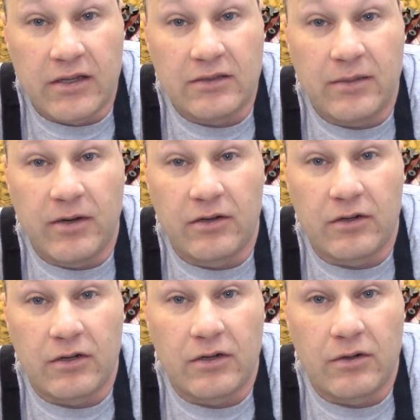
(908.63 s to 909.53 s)
club
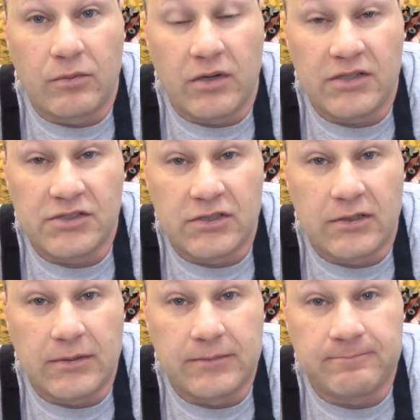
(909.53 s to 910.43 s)
owner wants
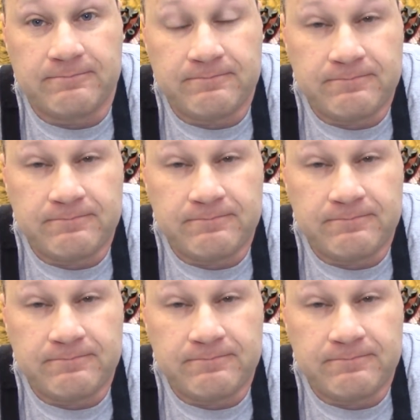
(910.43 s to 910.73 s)
some